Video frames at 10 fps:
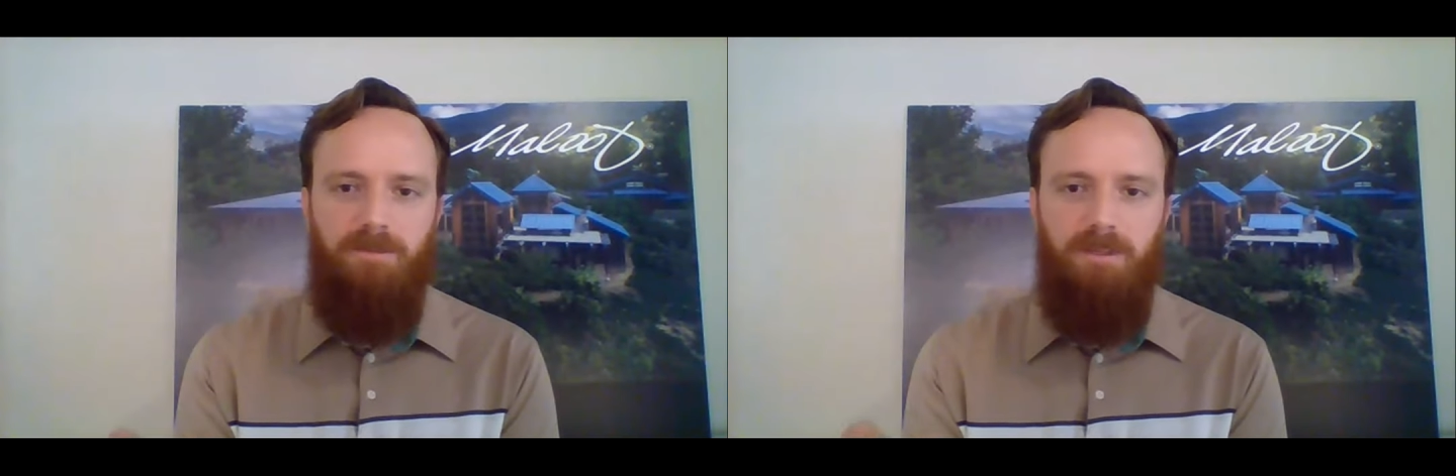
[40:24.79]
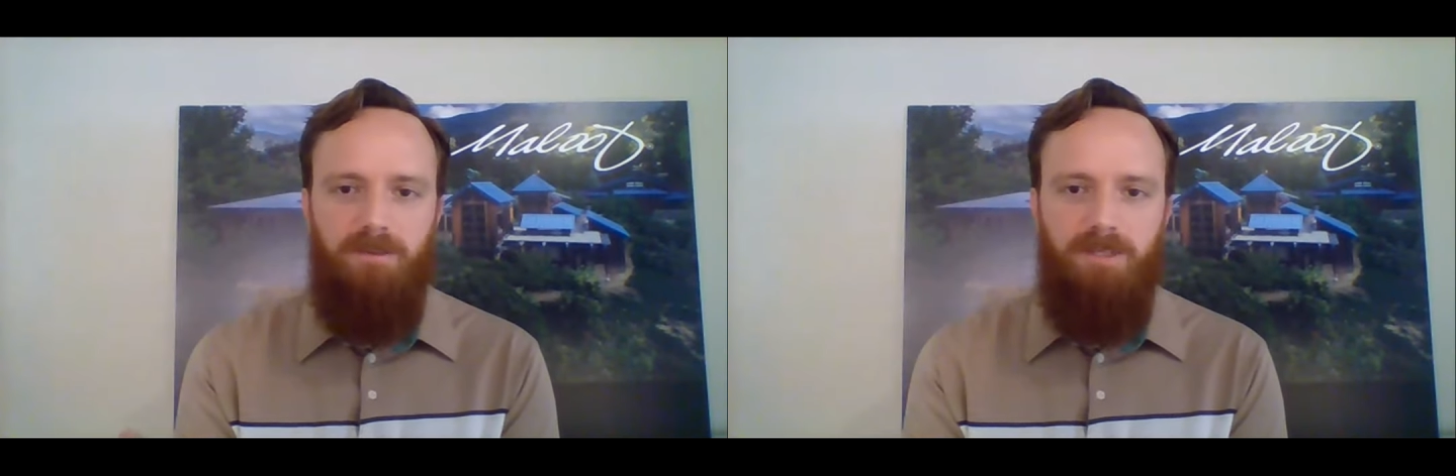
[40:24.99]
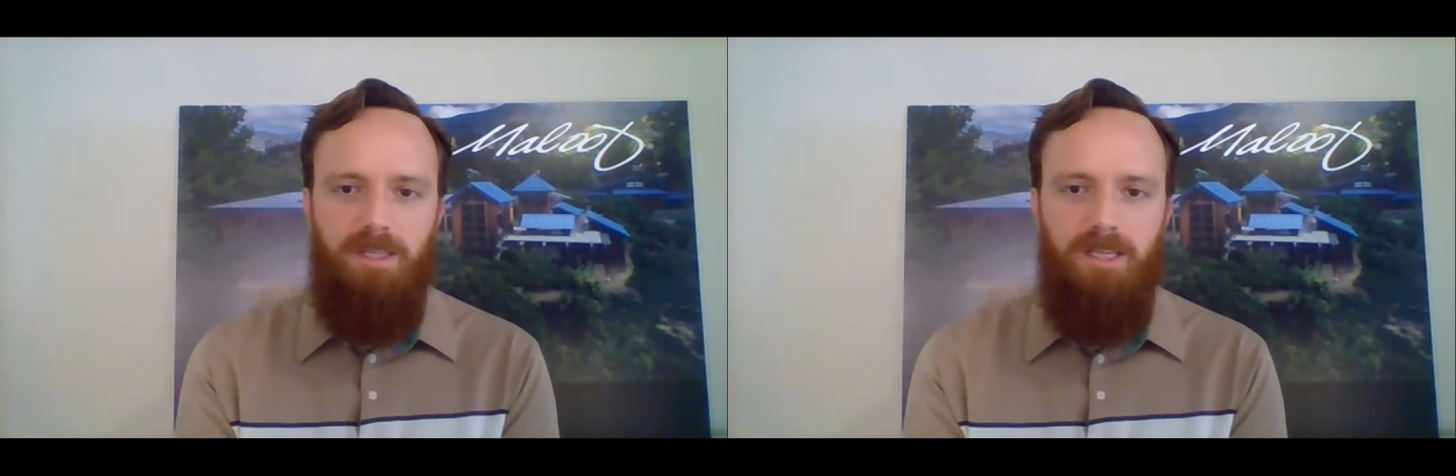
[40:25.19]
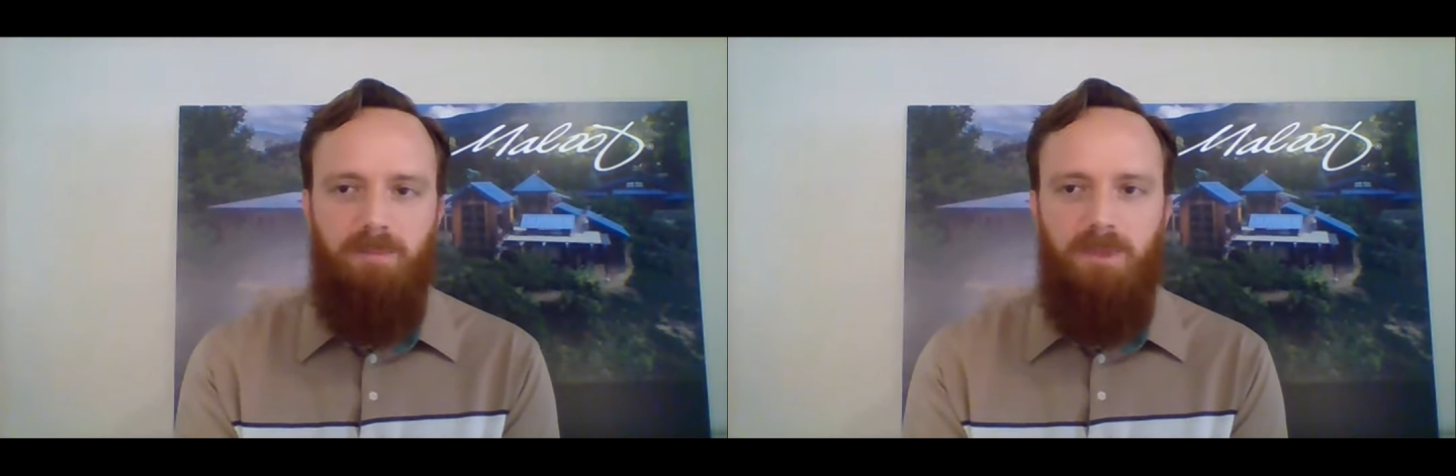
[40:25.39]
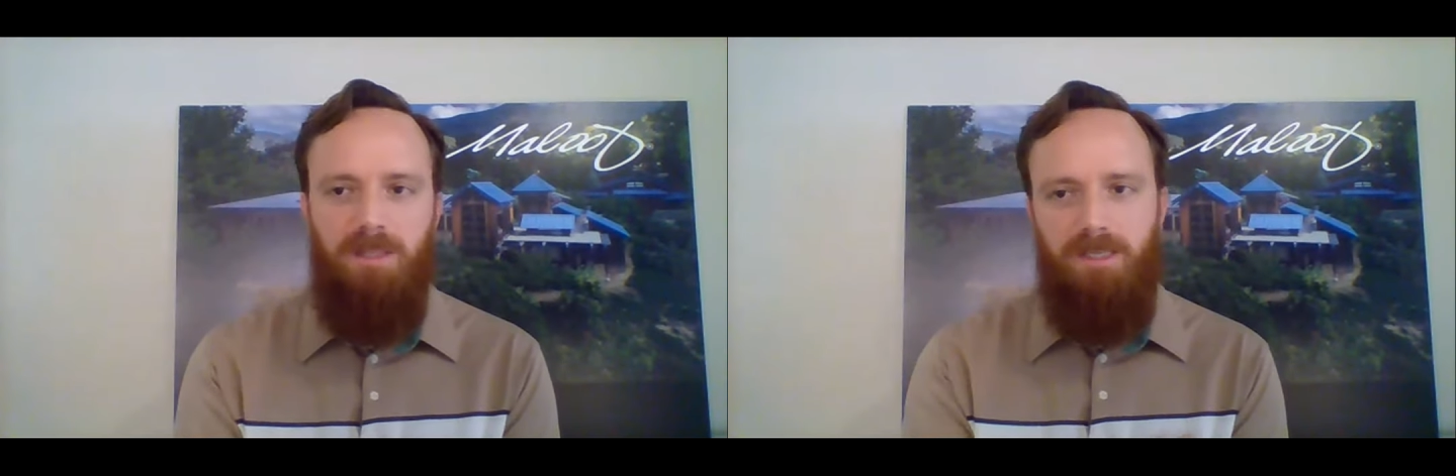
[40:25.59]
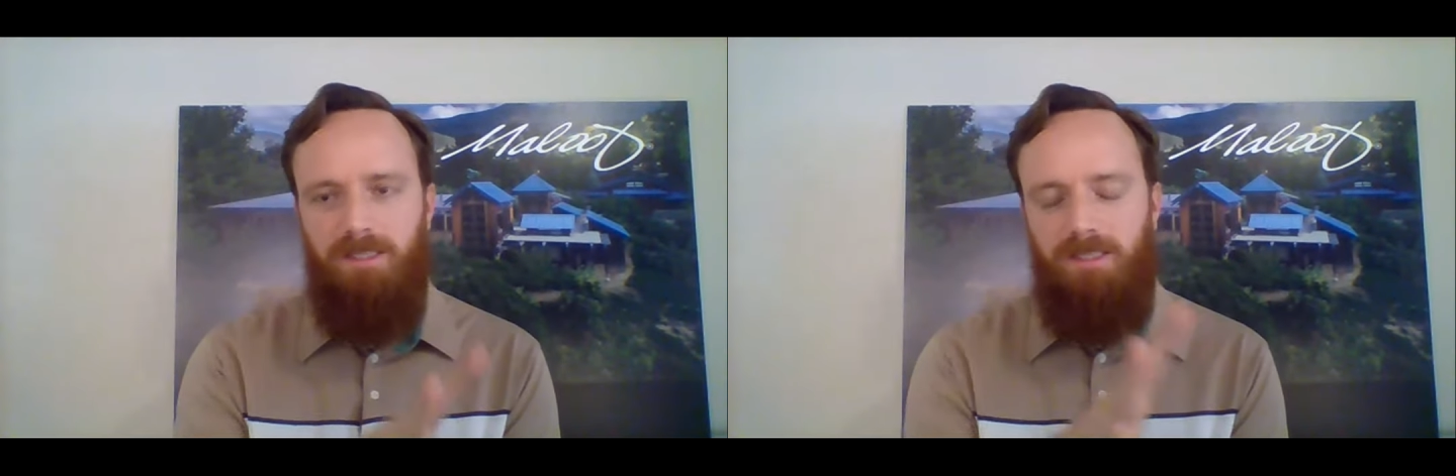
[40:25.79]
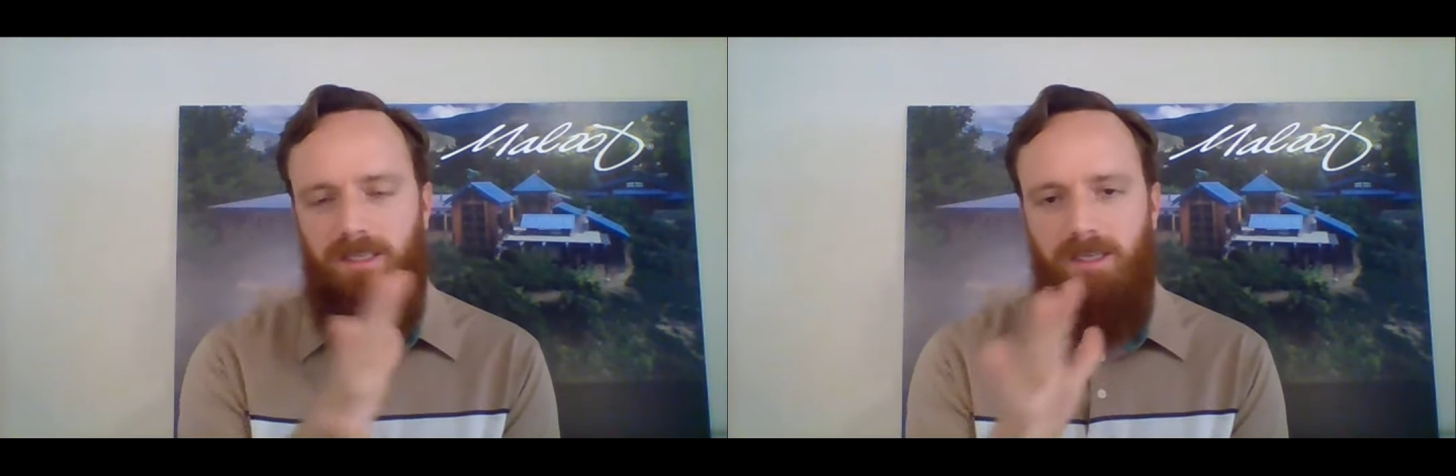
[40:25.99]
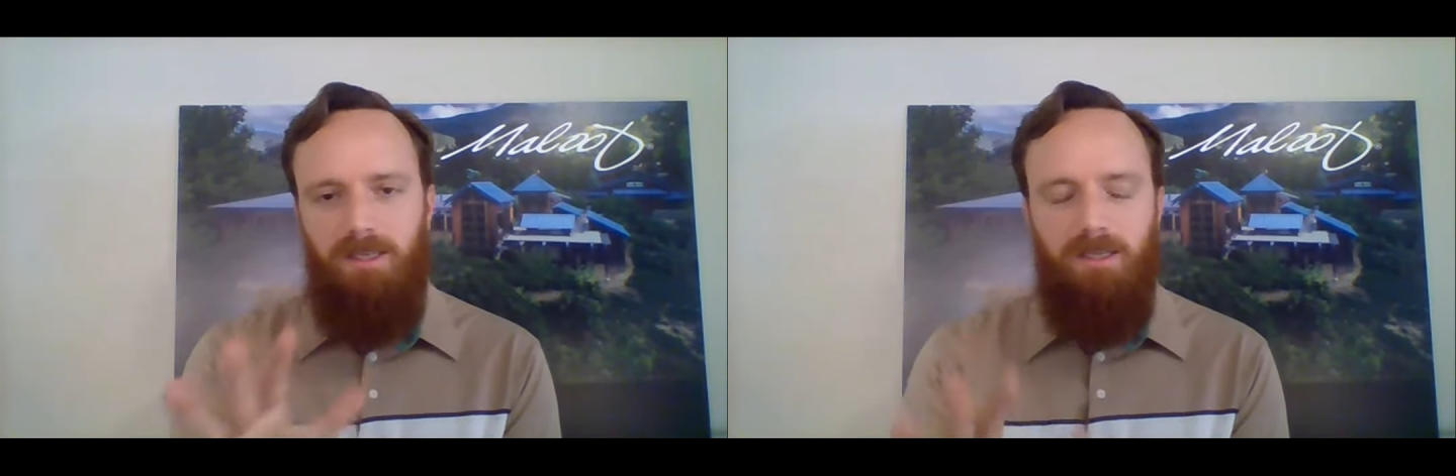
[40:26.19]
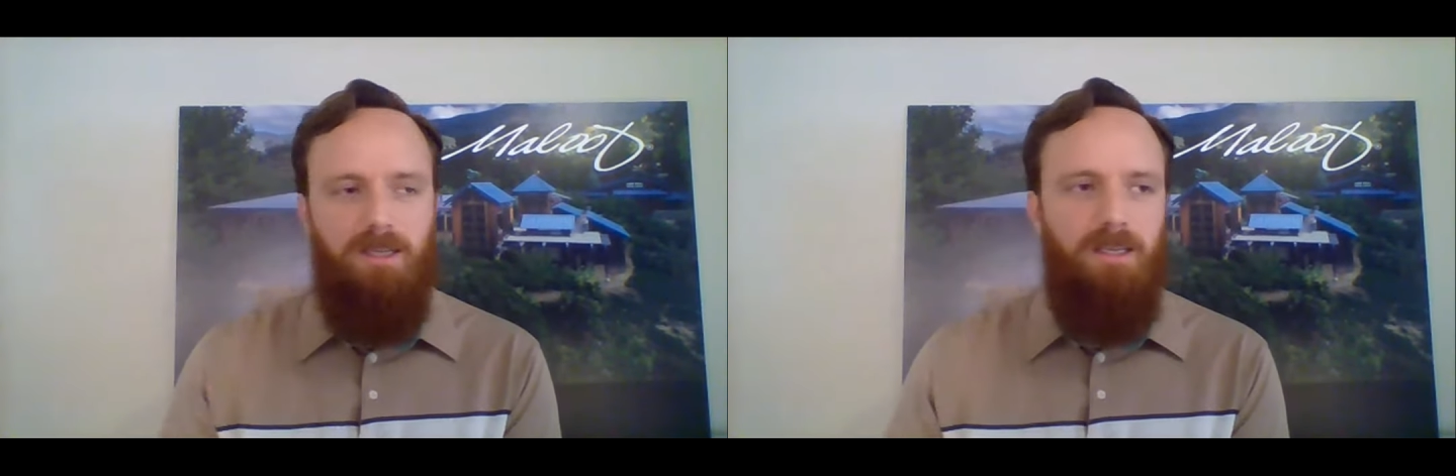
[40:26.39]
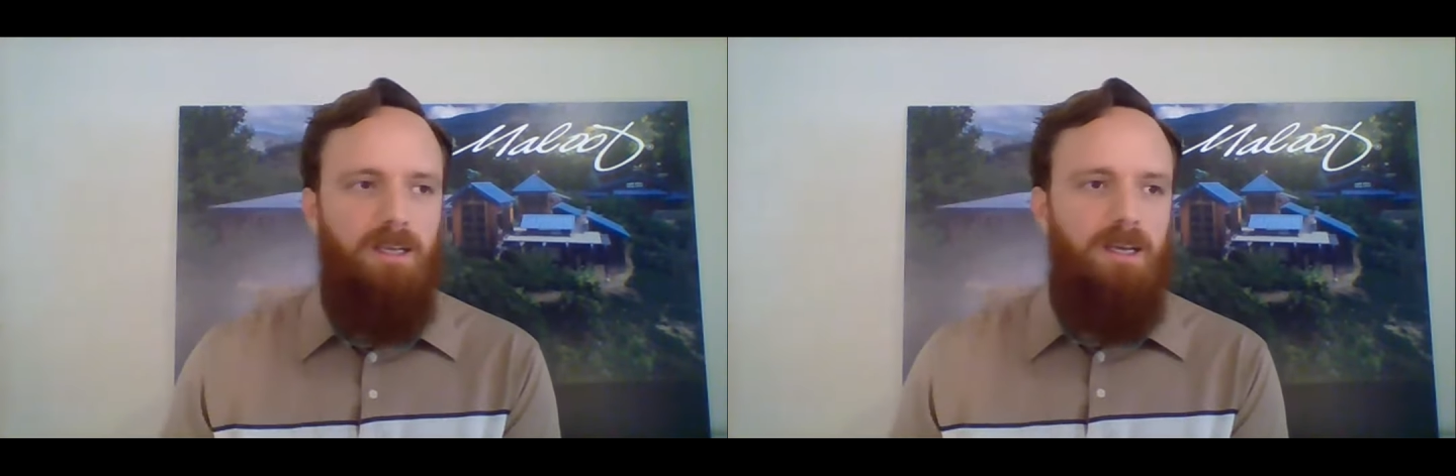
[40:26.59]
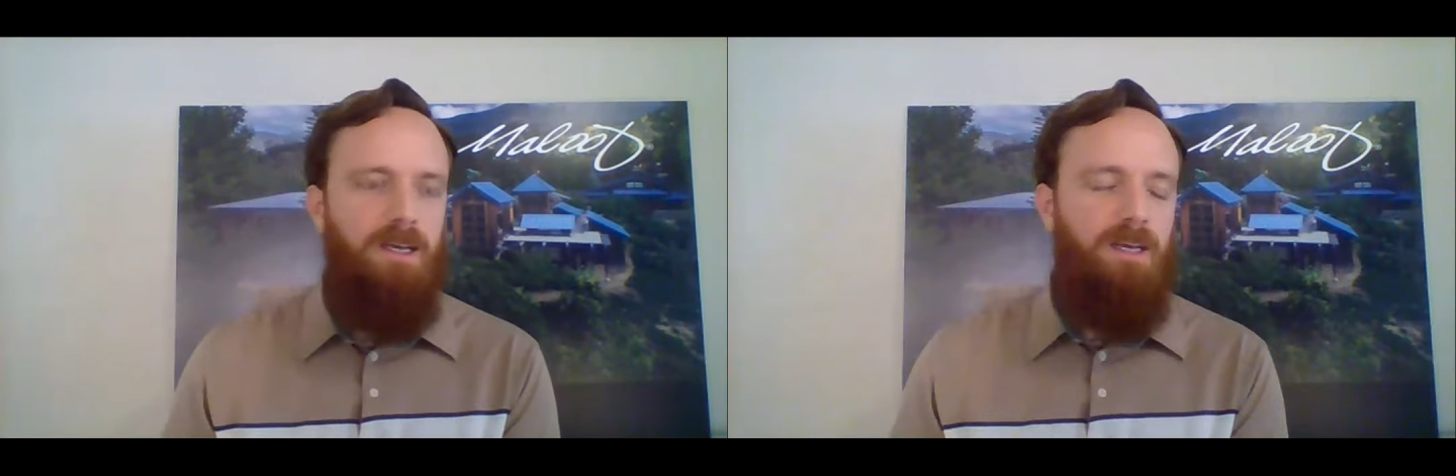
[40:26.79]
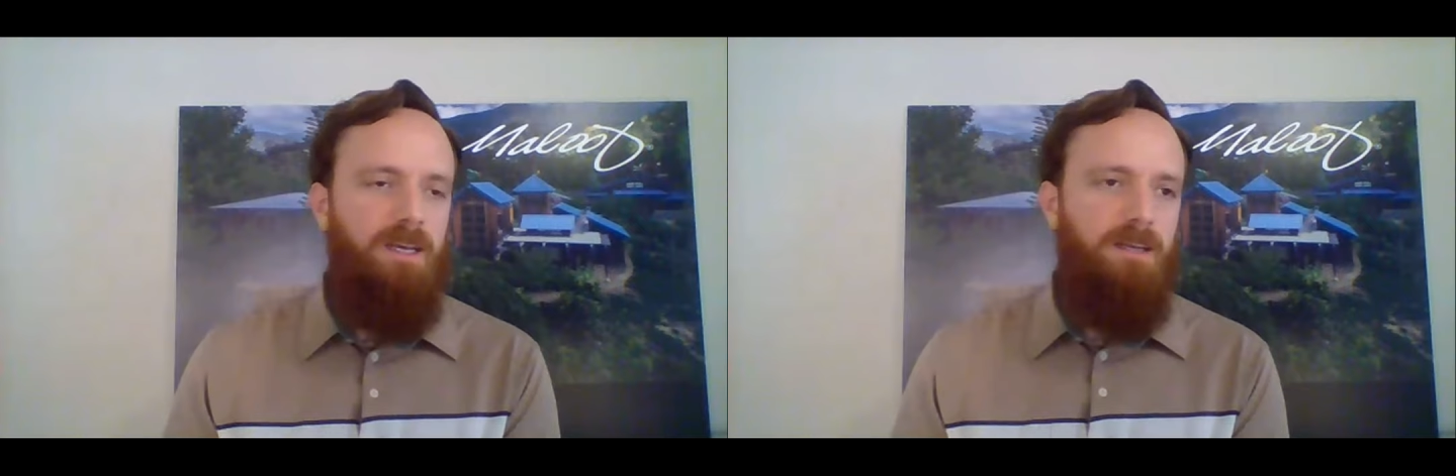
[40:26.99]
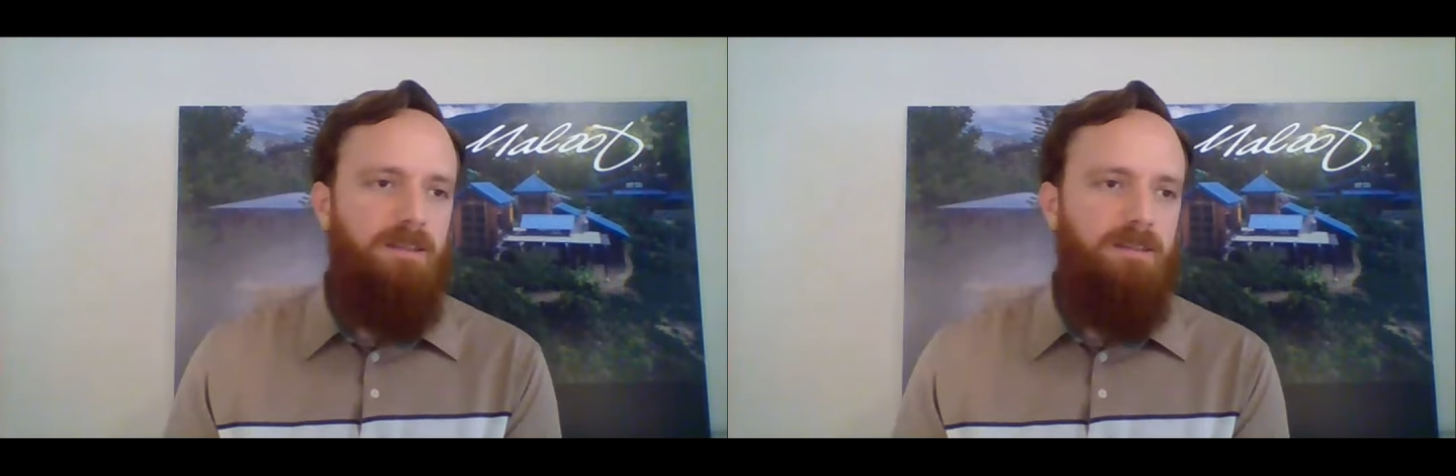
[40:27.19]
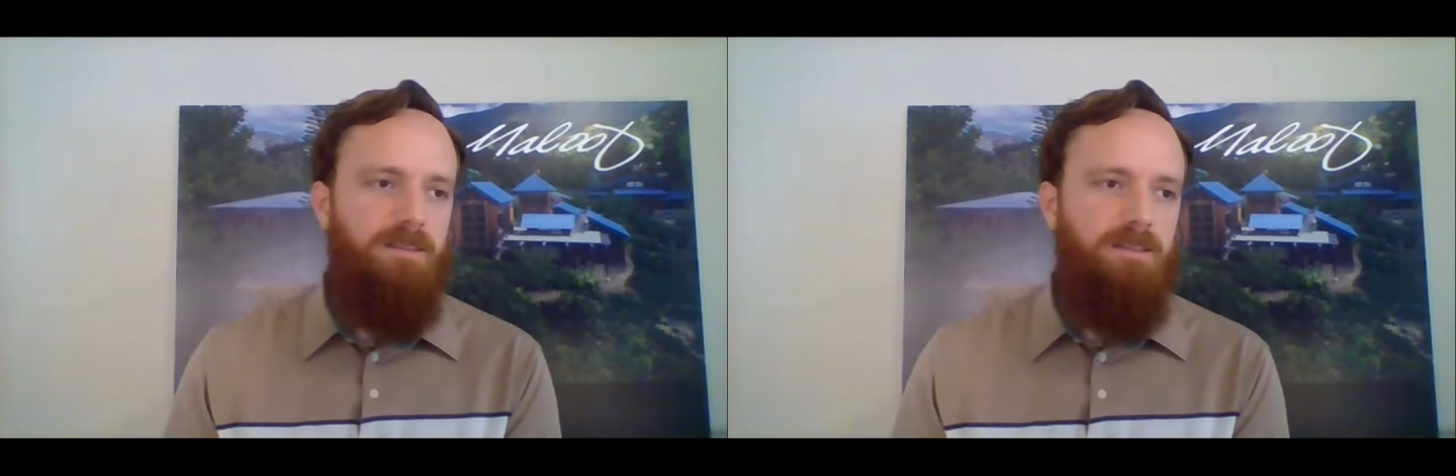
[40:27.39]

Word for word: feel to them and these uh,